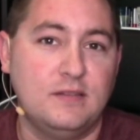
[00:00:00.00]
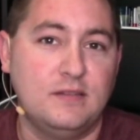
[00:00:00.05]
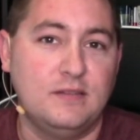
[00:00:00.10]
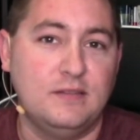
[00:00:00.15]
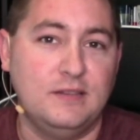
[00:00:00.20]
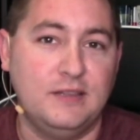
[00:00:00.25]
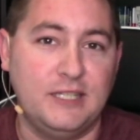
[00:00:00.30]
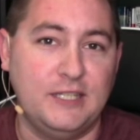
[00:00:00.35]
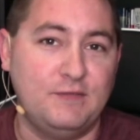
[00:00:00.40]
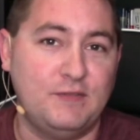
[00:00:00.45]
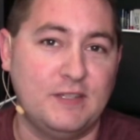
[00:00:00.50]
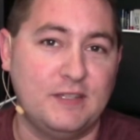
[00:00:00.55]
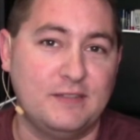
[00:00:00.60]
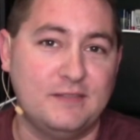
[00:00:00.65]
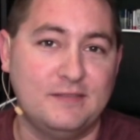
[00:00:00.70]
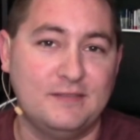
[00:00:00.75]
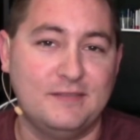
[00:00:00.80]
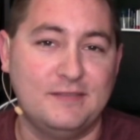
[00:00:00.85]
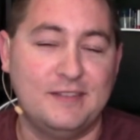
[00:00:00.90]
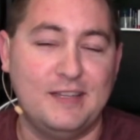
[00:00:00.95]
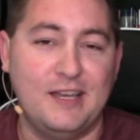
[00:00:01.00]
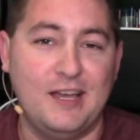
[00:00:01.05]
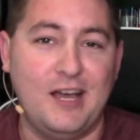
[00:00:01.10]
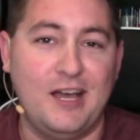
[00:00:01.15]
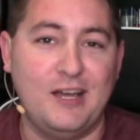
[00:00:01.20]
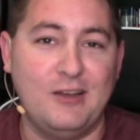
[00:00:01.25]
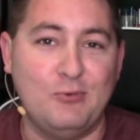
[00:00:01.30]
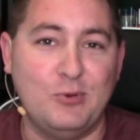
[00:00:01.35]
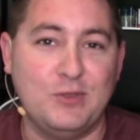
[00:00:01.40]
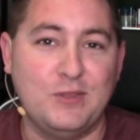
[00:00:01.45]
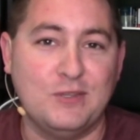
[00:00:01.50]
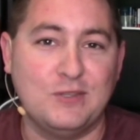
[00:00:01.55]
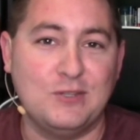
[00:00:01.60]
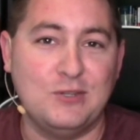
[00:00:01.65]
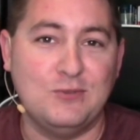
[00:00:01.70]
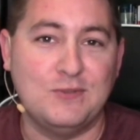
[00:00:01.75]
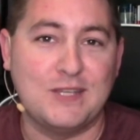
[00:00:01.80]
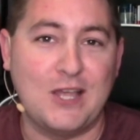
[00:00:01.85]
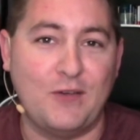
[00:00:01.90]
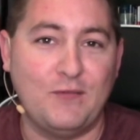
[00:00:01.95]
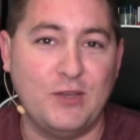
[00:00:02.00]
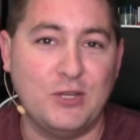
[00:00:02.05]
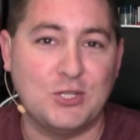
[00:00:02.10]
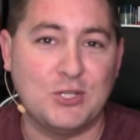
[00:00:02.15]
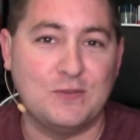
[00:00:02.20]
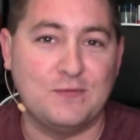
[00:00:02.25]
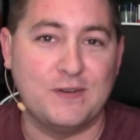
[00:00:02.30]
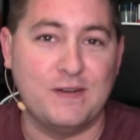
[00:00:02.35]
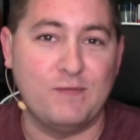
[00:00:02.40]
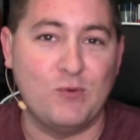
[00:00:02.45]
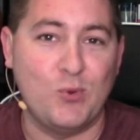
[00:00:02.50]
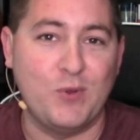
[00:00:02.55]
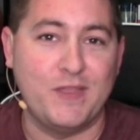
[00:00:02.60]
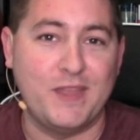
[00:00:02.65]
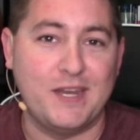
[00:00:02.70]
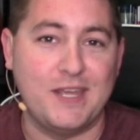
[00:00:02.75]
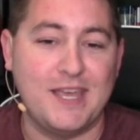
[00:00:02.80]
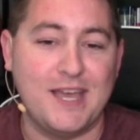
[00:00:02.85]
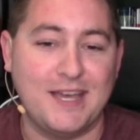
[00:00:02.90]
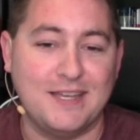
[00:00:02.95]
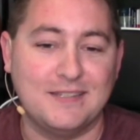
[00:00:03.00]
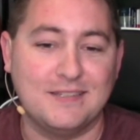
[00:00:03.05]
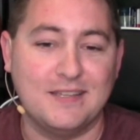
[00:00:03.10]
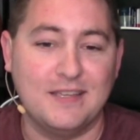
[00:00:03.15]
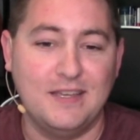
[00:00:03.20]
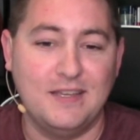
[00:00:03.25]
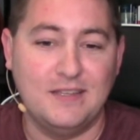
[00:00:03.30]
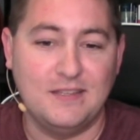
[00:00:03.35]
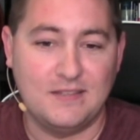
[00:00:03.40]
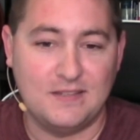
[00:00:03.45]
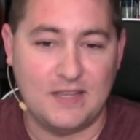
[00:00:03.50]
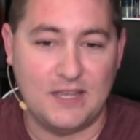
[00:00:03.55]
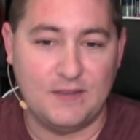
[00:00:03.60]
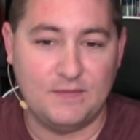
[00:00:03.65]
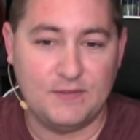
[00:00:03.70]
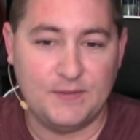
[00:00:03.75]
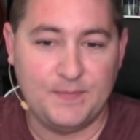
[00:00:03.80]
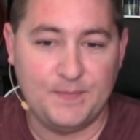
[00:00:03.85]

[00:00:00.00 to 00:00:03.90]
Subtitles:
living with this new salvation for everyone that he has saved.